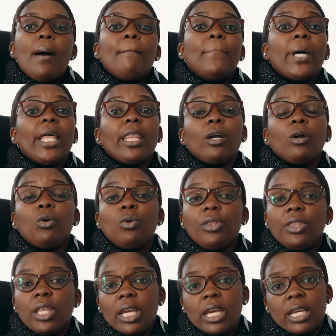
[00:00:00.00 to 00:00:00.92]
But the
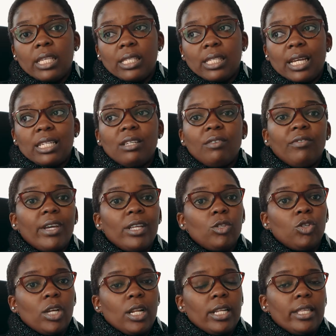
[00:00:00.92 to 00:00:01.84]
good thing is that
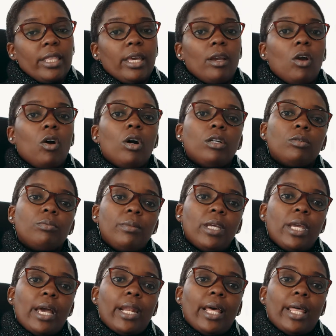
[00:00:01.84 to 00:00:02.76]
eventually they got
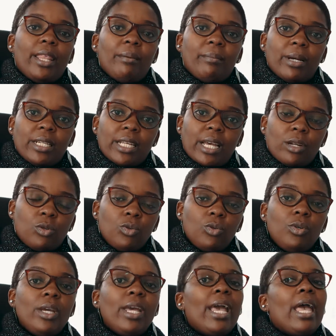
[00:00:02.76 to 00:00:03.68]
me another
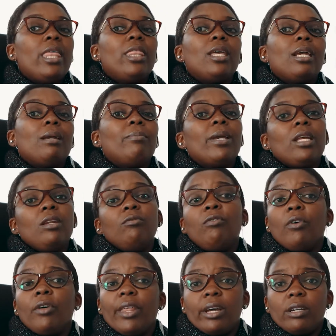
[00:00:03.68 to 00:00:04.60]
matatu, and they paid
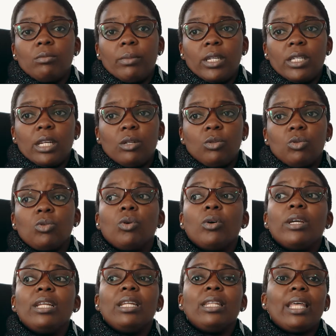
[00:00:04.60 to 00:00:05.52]
for that matatu.
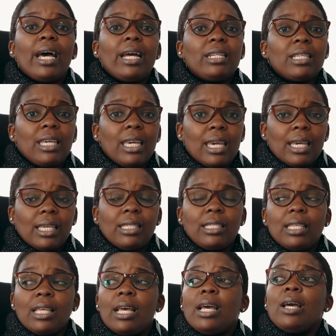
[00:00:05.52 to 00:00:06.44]
So in that
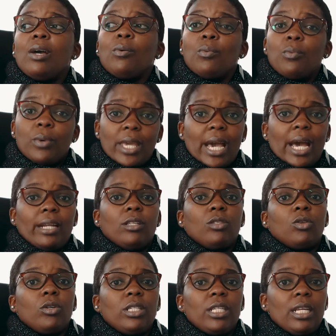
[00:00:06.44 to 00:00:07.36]
case, we had
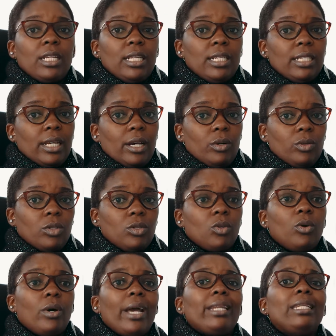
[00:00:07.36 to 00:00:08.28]
sorted it out.
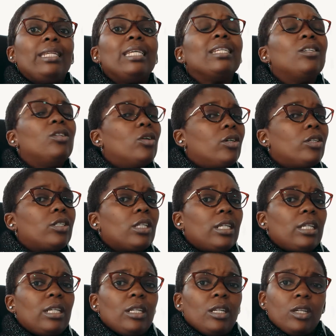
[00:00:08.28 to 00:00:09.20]
So I did not
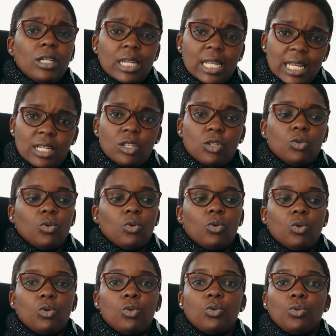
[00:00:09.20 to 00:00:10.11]
need to
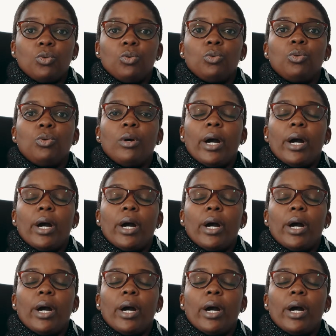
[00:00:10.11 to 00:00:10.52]
go to